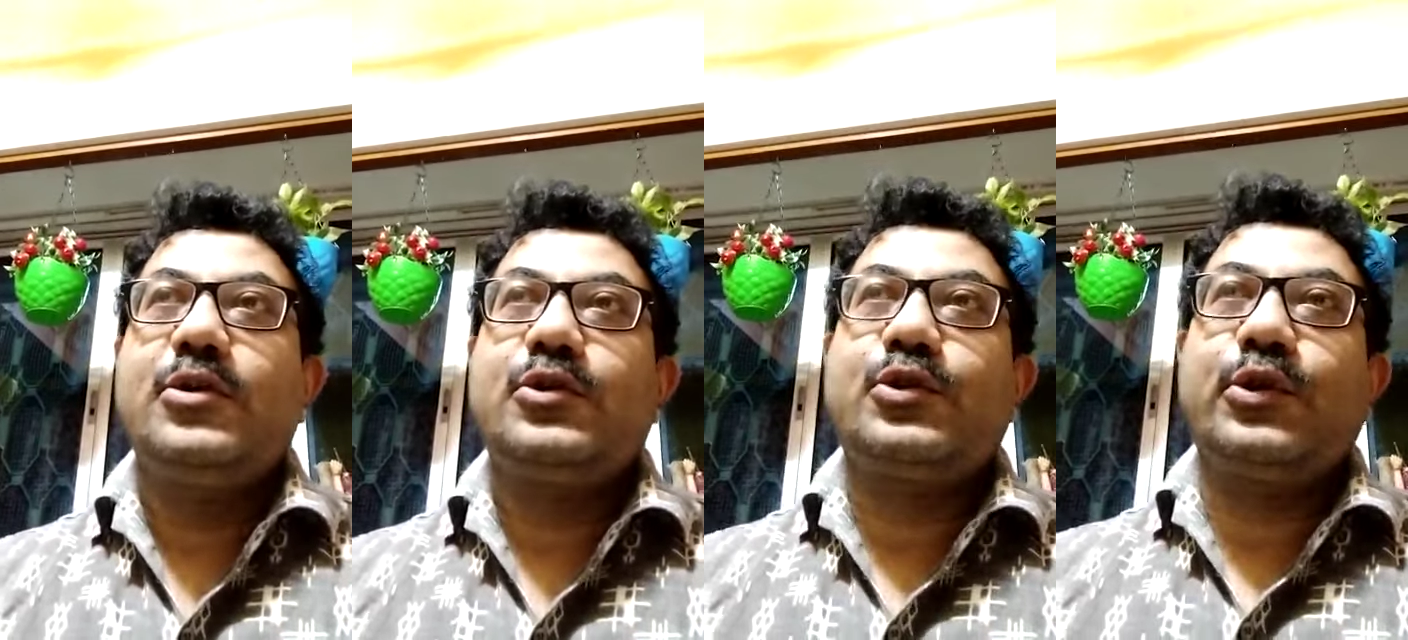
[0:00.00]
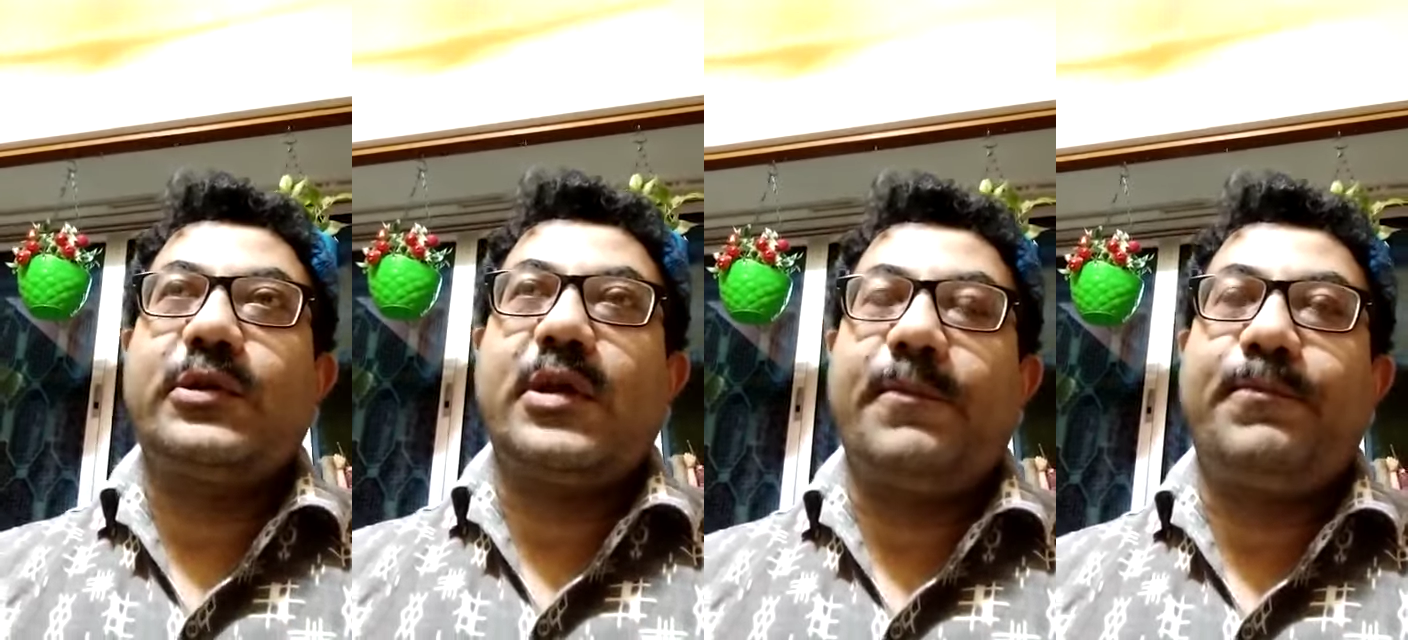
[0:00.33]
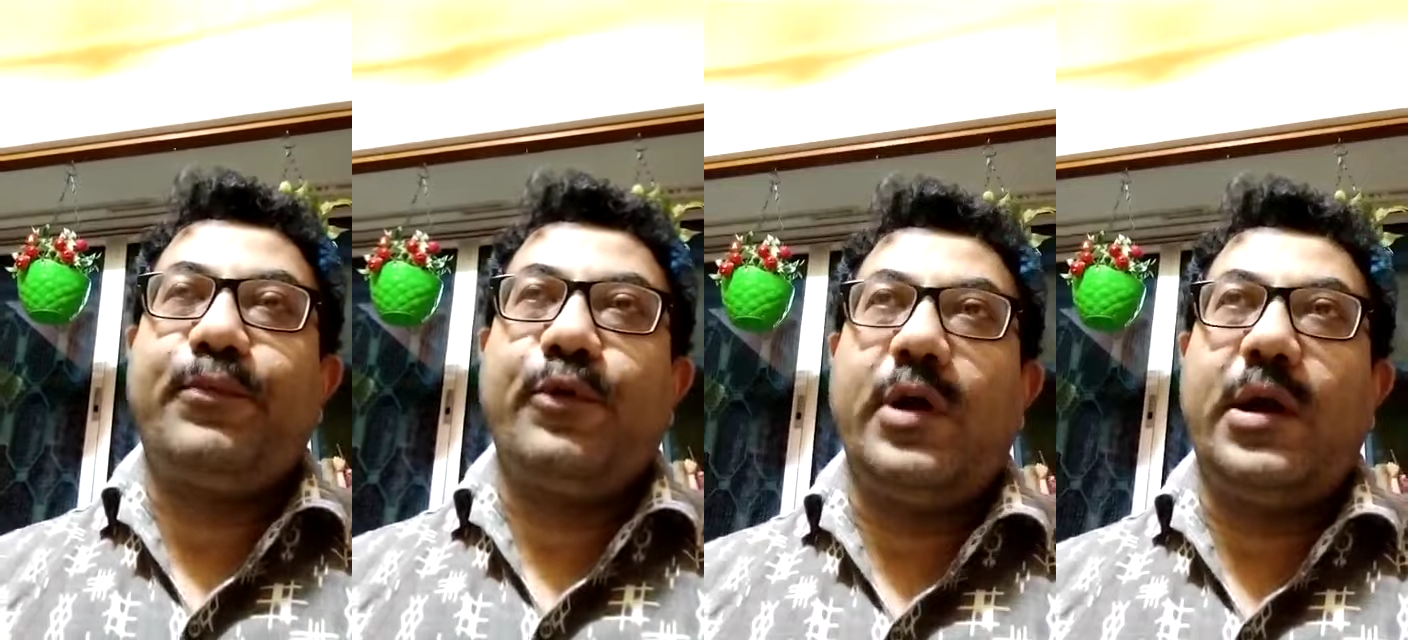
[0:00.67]
So the
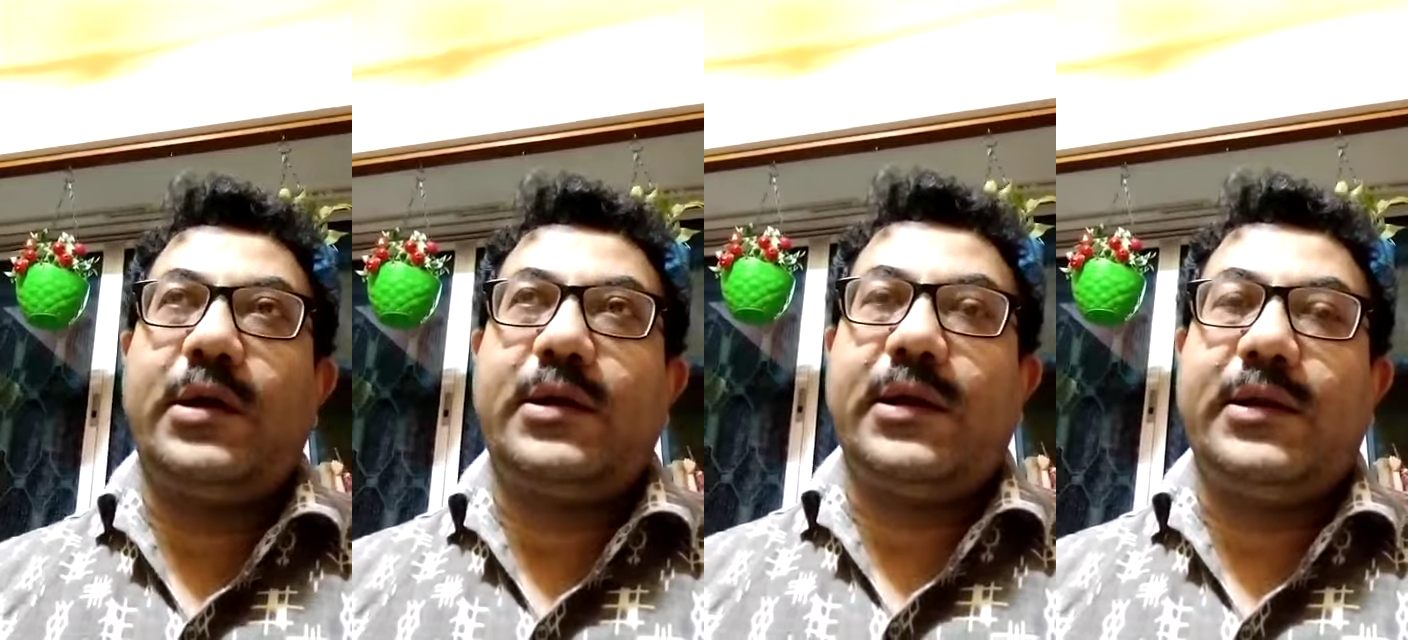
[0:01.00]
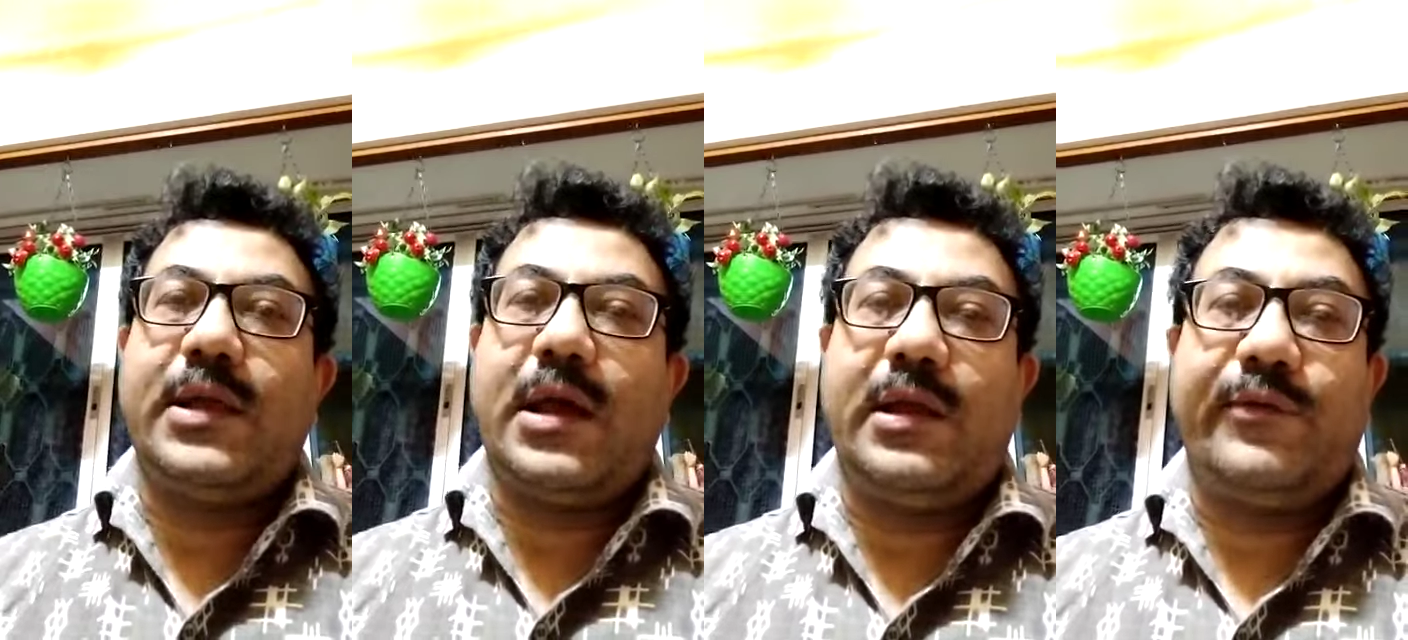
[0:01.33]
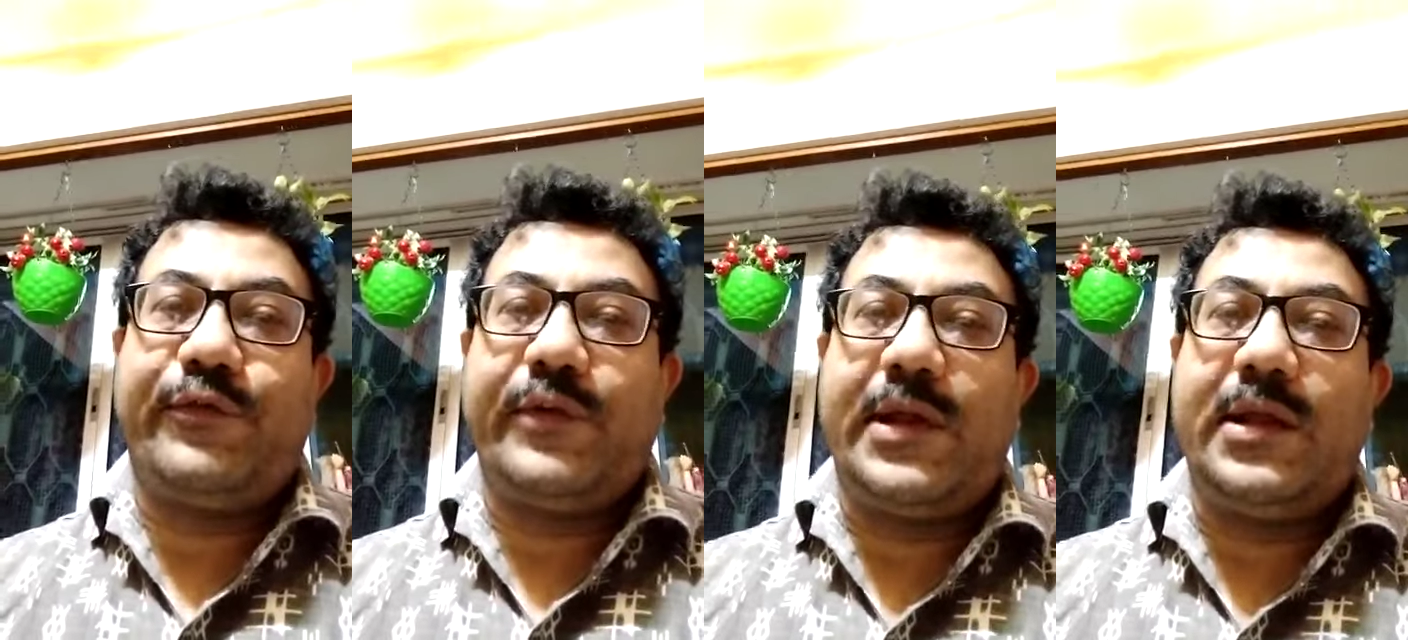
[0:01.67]
poet, in the
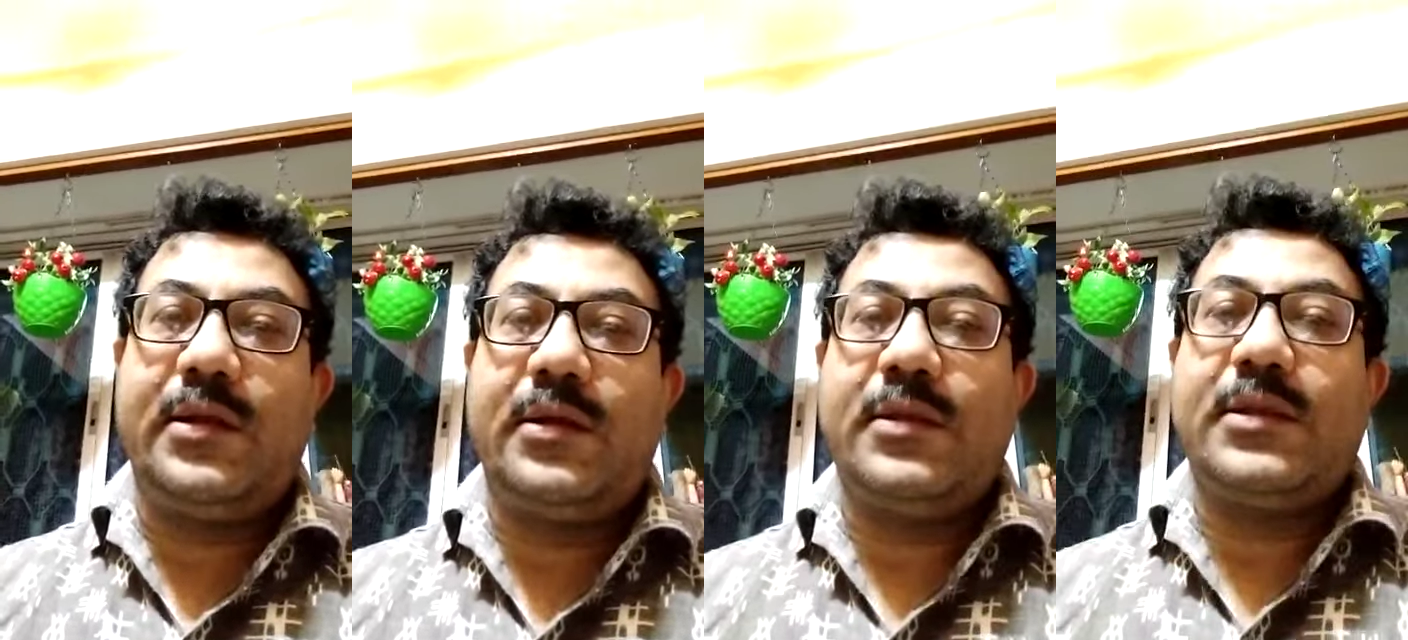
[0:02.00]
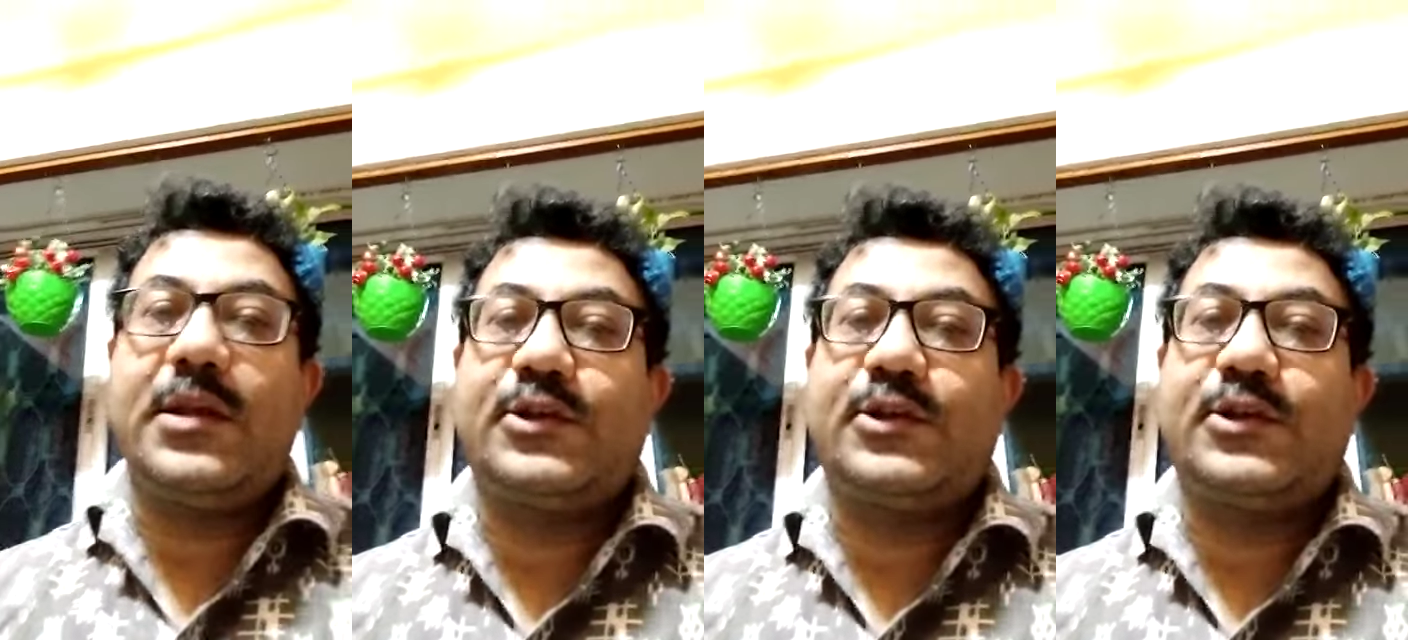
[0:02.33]
evening,